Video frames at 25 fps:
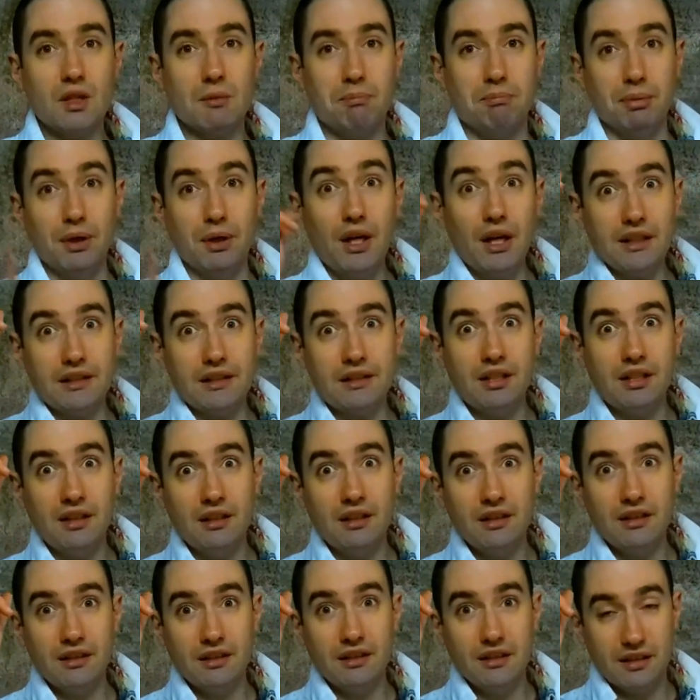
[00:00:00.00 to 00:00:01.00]
But
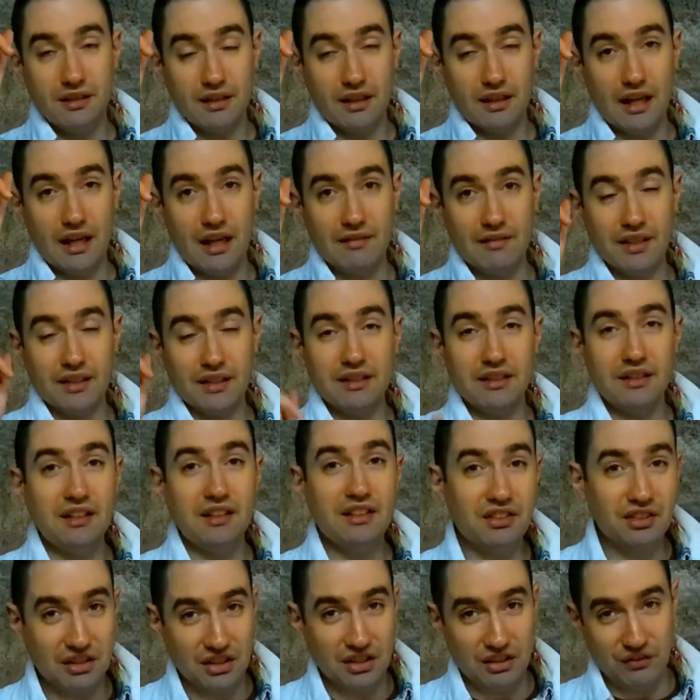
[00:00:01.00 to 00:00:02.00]
I have at
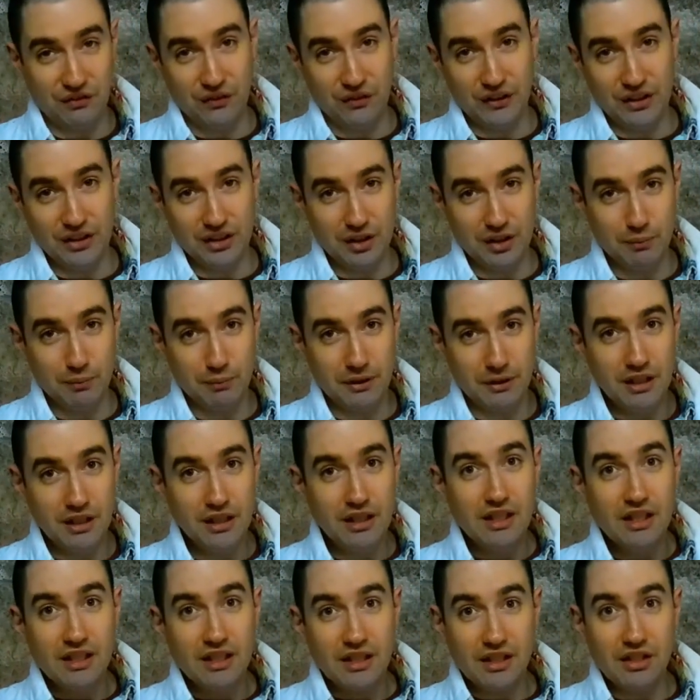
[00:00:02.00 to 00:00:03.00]
least confirmed
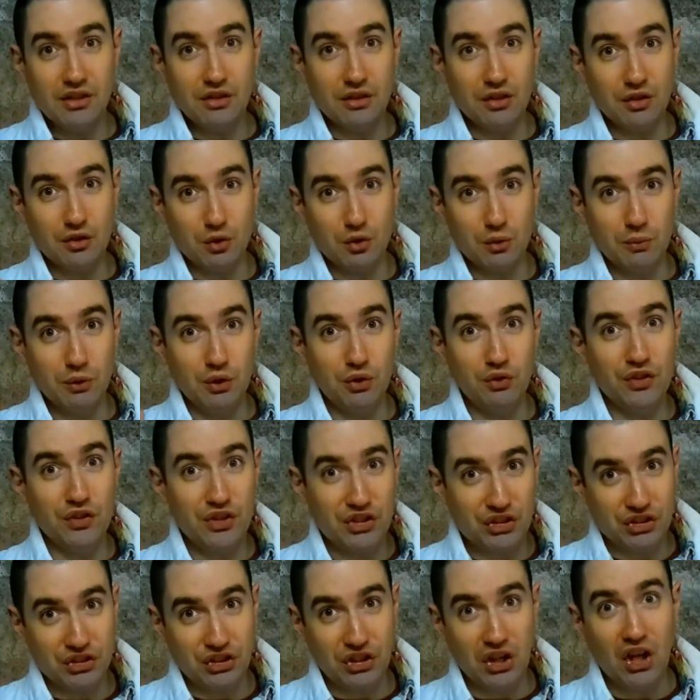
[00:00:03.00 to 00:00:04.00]
that you can remove the
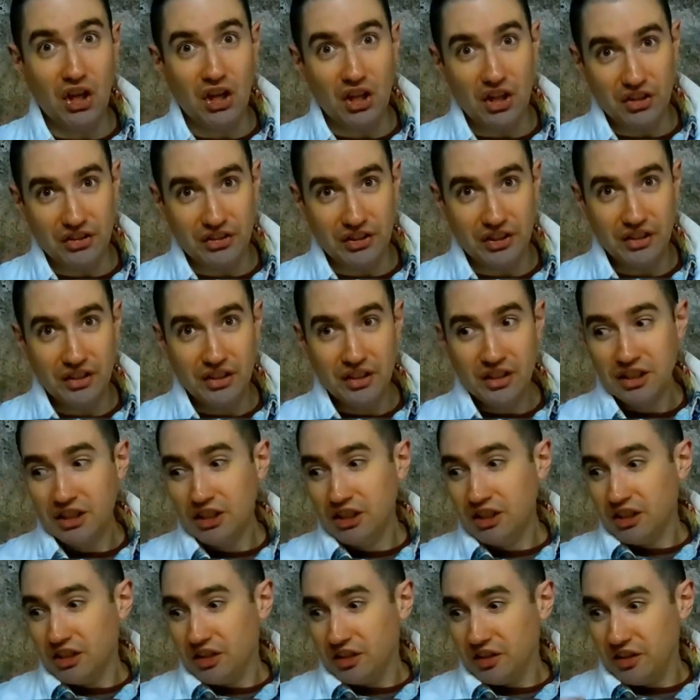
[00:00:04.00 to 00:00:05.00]
salt.
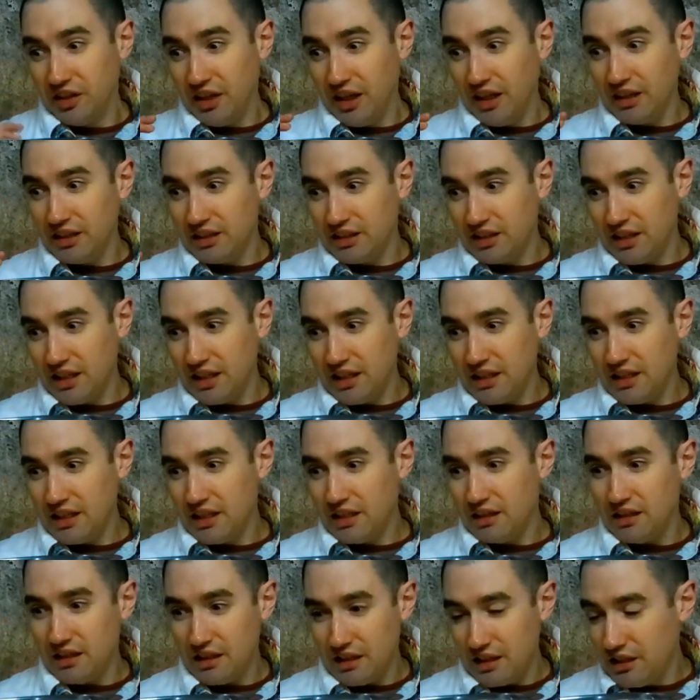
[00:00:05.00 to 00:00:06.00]
Not in
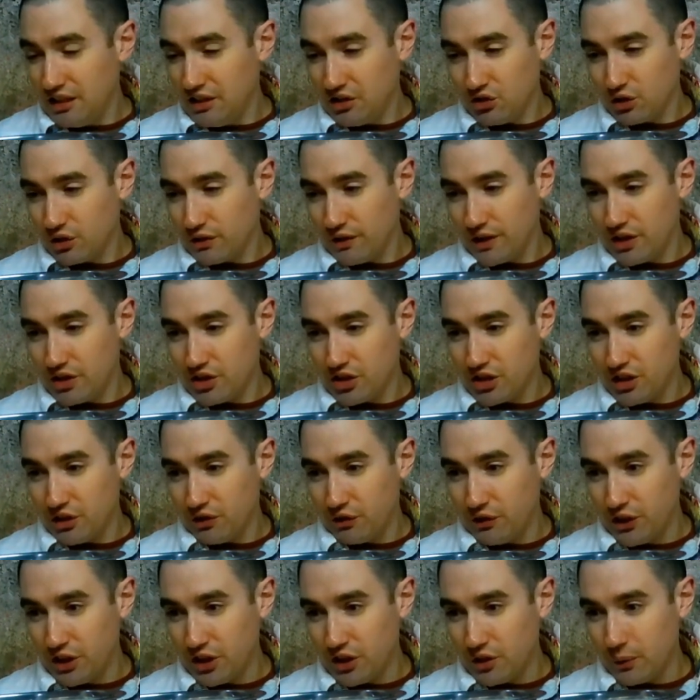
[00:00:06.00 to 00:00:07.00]
any sort of energy
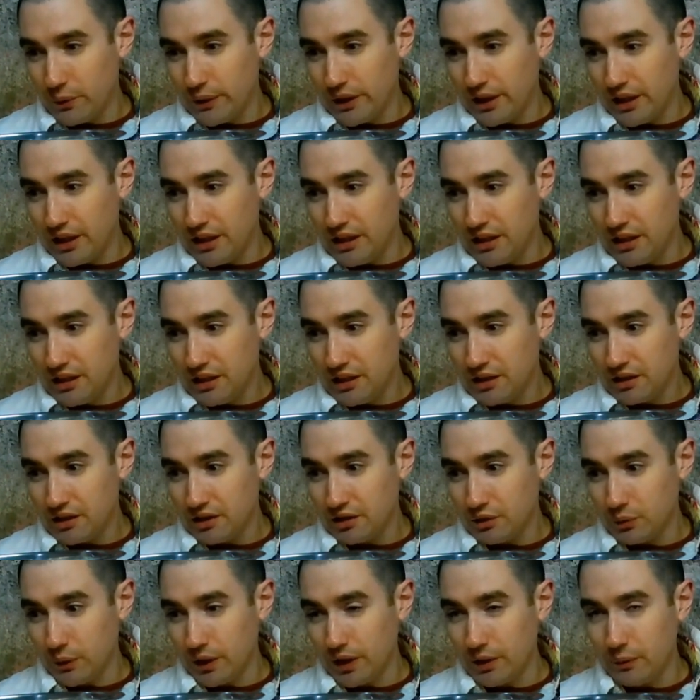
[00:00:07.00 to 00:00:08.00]
efficient way.
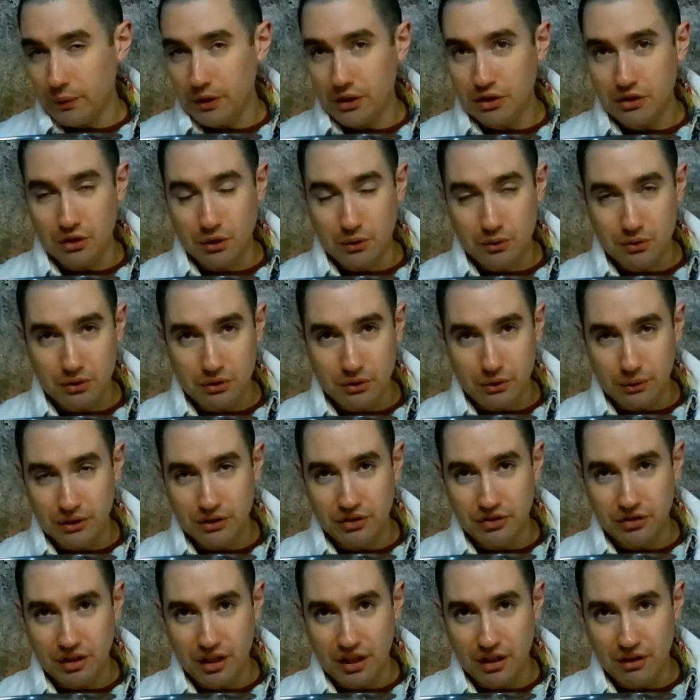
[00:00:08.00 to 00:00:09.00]
That's why we don't do
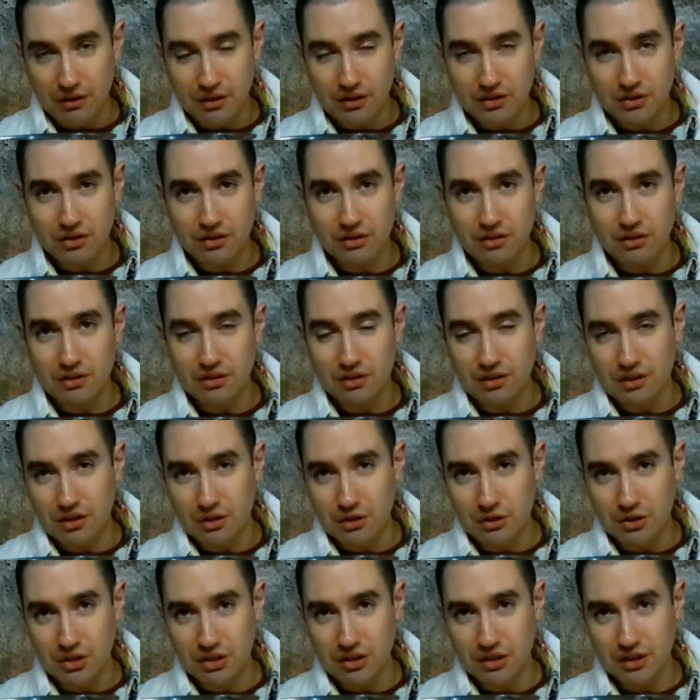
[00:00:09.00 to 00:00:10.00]
this in areas that are near the
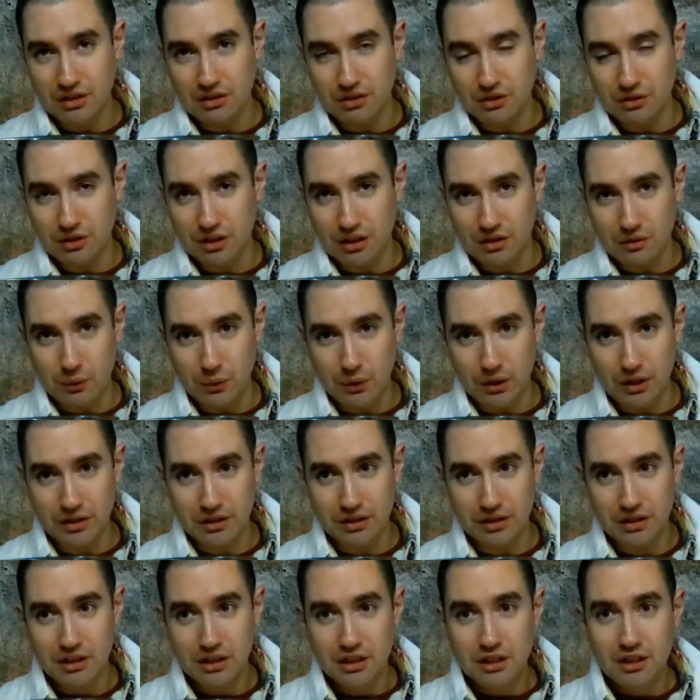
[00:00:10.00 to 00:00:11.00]
ocean that don't have
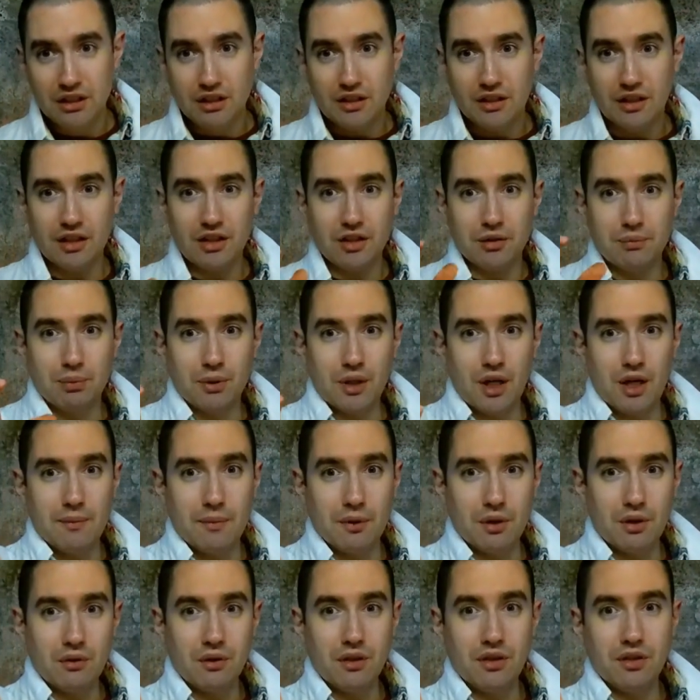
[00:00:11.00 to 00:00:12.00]
water. That's the
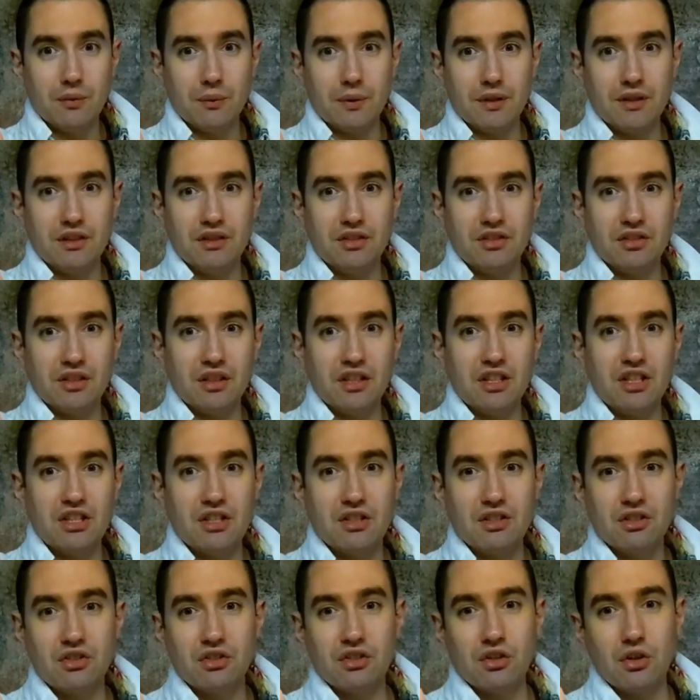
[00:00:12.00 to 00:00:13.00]
primary reason why
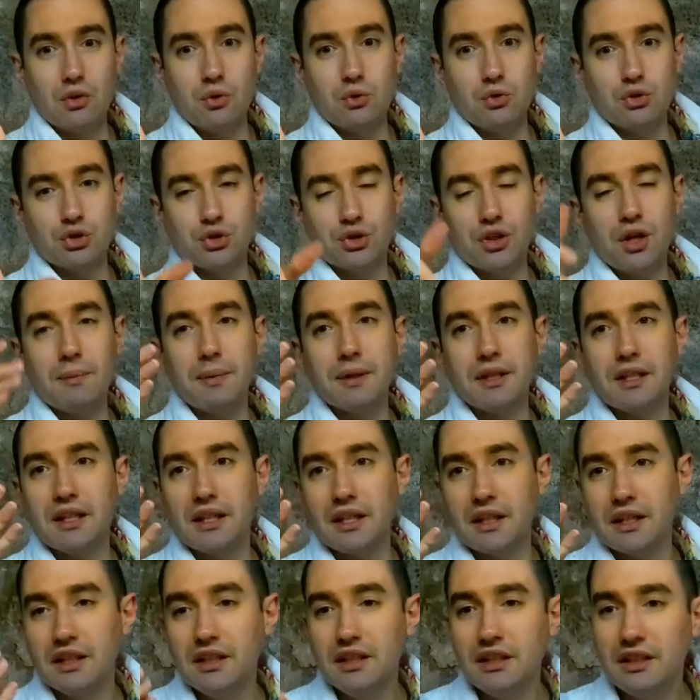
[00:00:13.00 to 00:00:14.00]
distillation is so troubling.